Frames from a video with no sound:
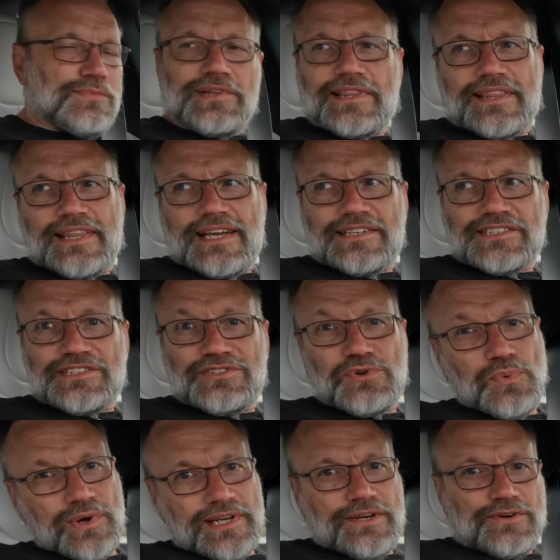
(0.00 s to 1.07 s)
with
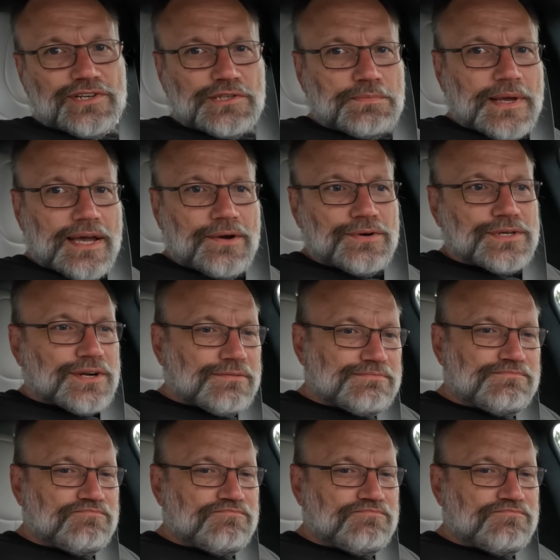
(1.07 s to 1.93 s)
1,020 horsepower.